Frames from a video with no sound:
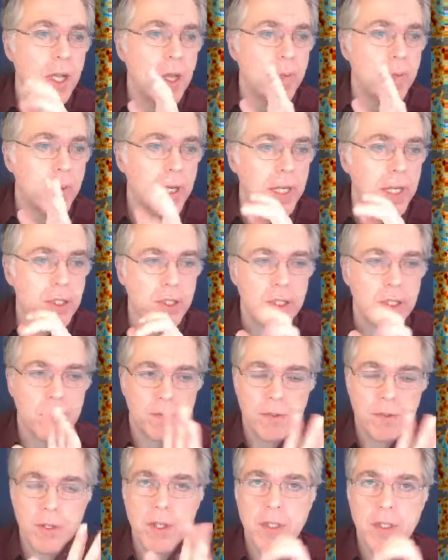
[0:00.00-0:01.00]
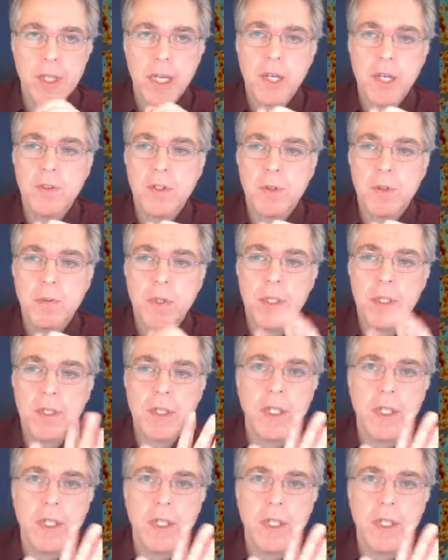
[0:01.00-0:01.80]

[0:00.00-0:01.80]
But let's just, for the sake of simplicity,